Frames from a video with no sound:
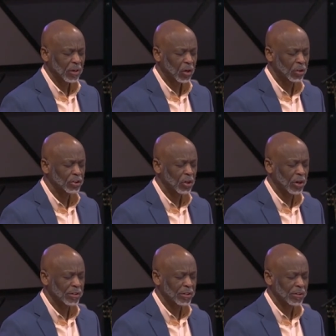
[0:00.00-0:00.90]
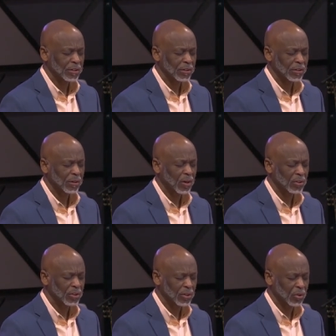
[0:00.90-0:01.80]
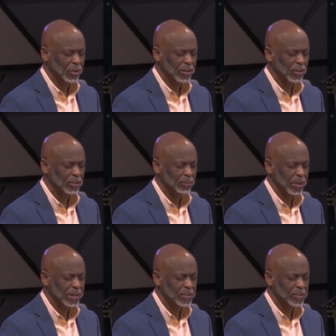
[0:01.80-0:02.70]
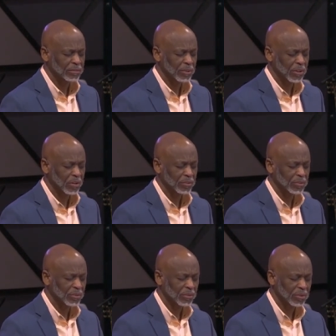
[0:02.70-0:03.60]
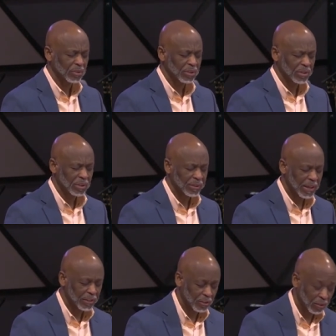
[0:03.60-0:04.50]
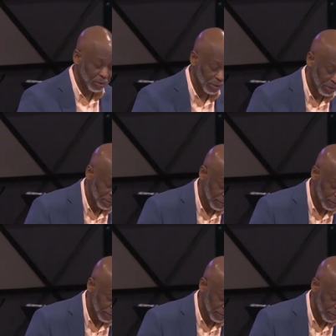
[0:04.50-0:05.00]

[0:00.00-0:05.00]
All the honor, all the glory, all the praise belong to you. Thank you, Lord.